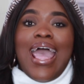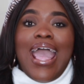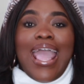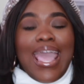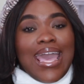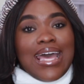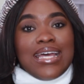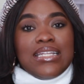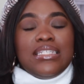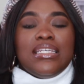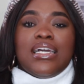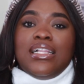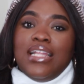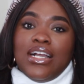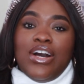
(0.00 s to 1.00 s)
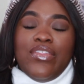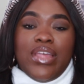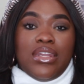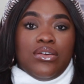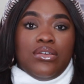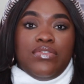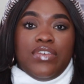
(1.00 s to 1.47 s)
And click on that
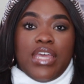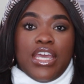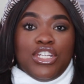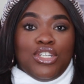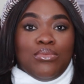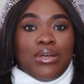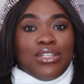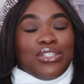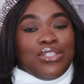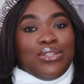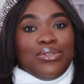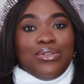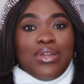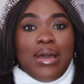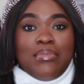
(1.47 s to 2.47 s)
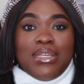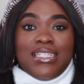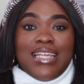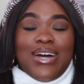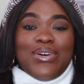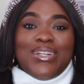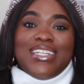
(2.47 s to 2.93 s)
notification bell so you do not miss
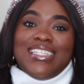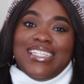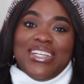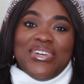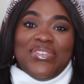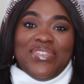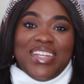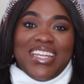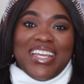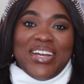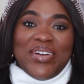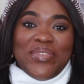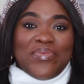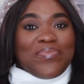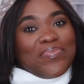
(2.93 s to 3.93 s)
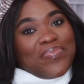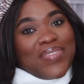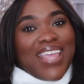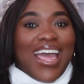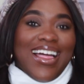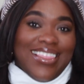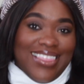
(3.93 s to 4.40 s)
out on a single video.
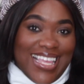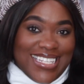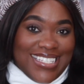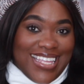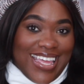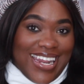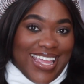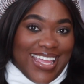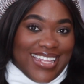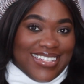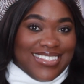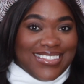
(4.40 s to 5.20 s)
Let's get it.